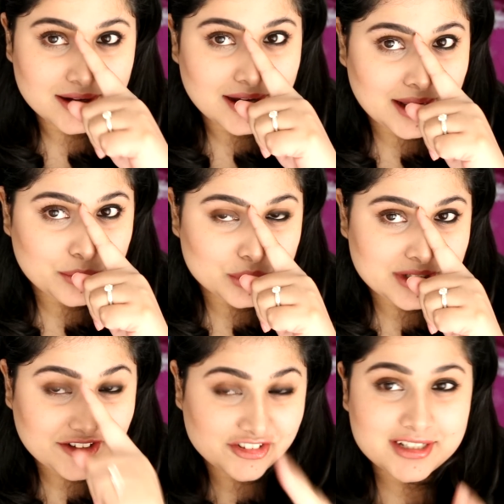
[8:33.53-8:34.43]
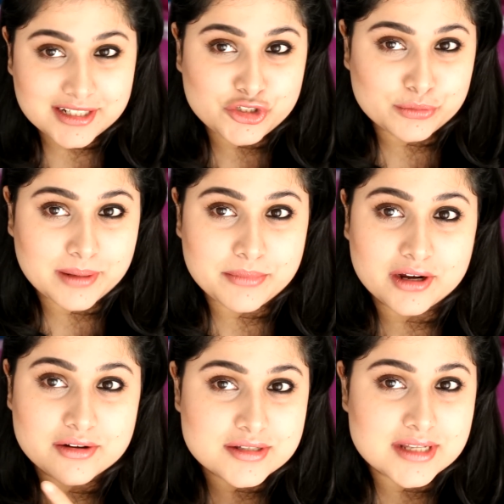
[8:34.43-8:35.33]
I would definitely do my
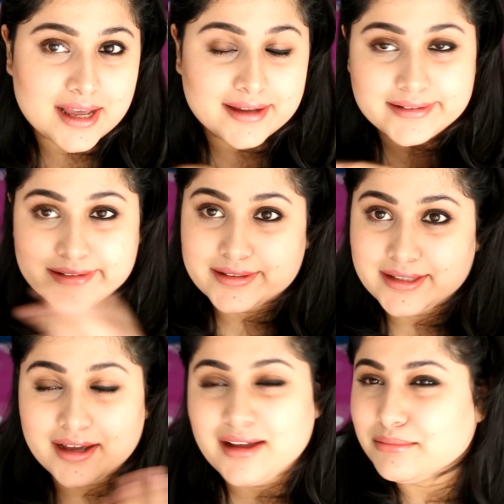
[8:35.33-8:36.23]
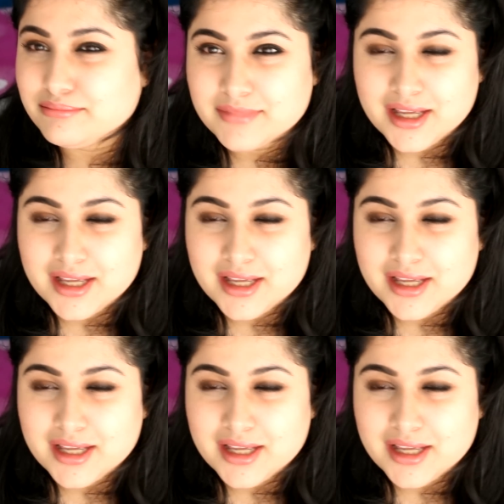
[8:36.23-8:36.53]
brows, and yeah,